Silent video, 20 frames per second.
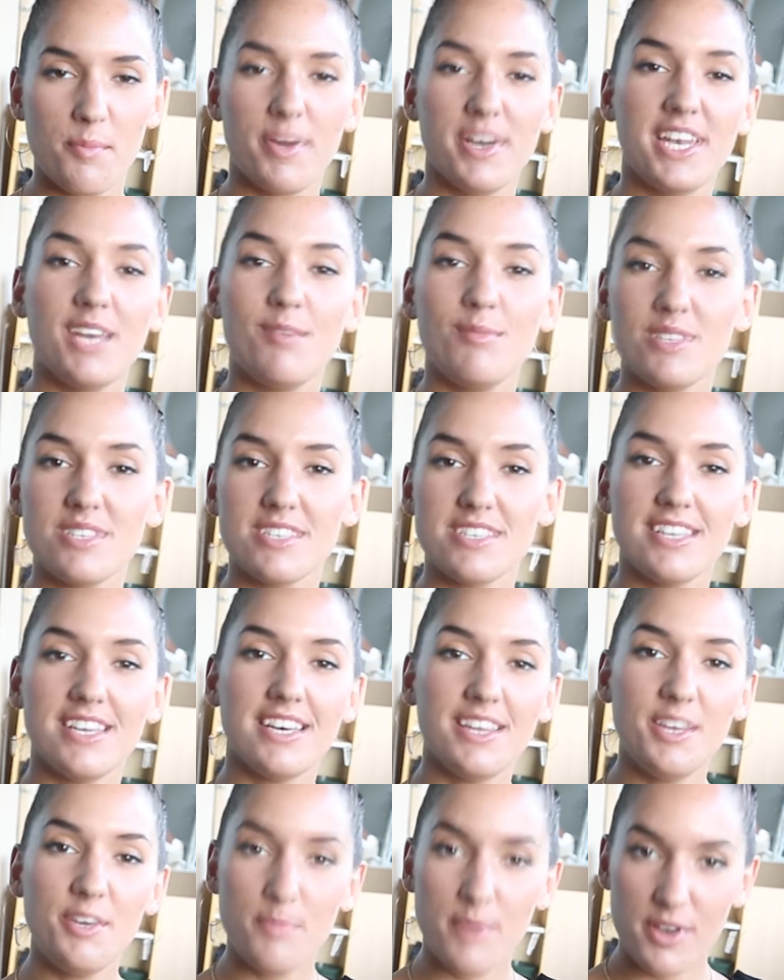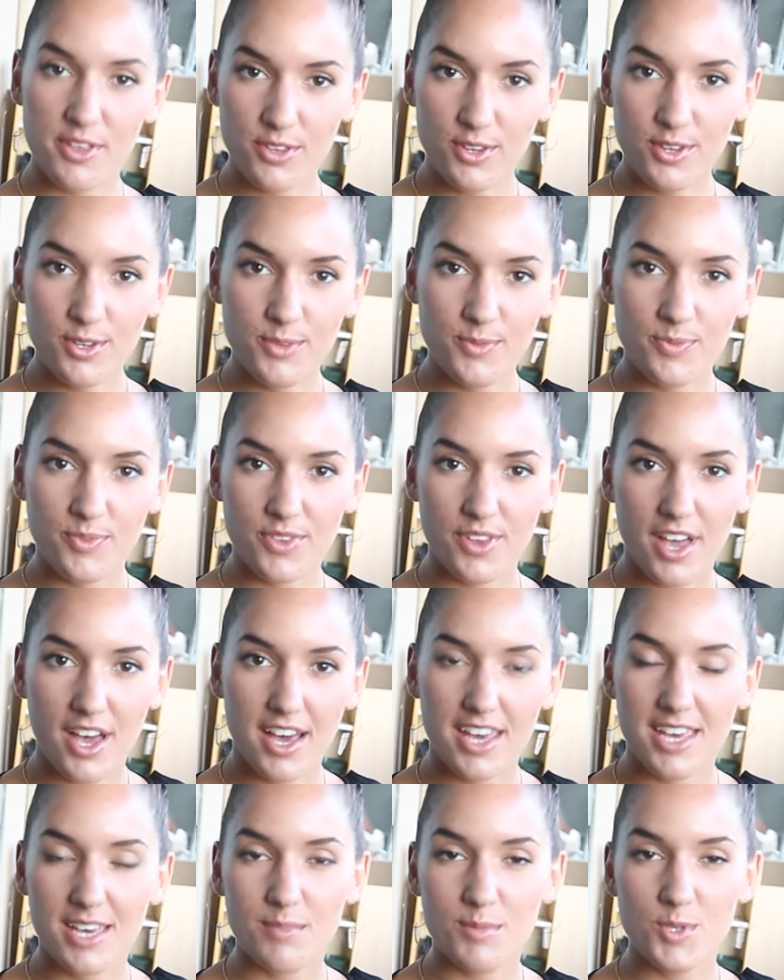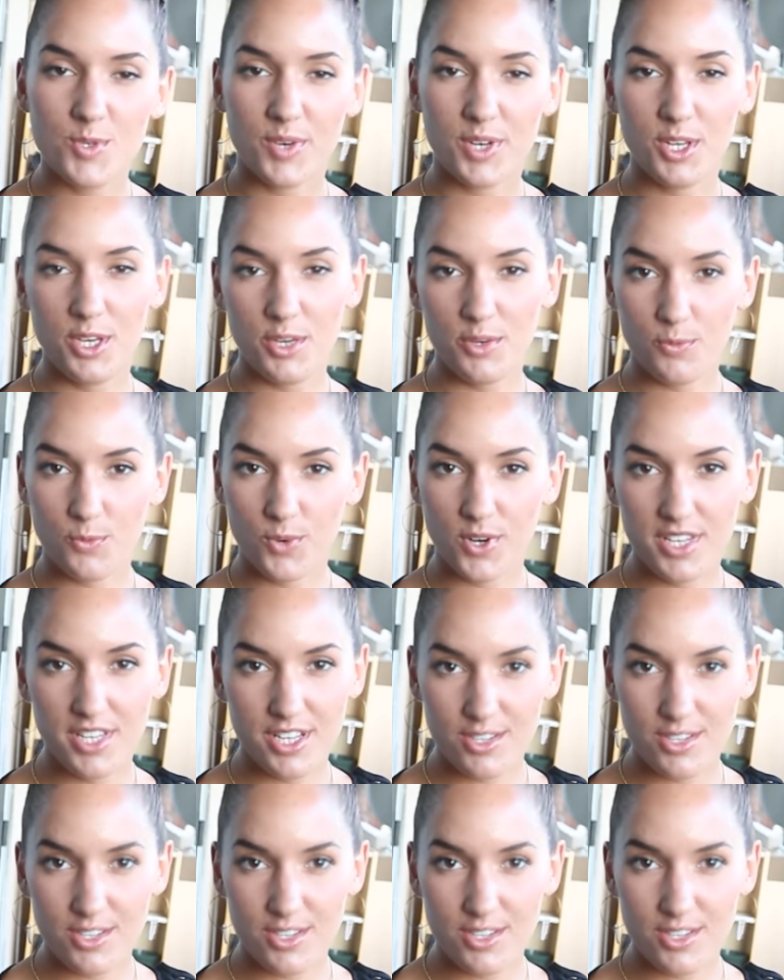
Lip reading: My name is Nellie Bethel. I am 21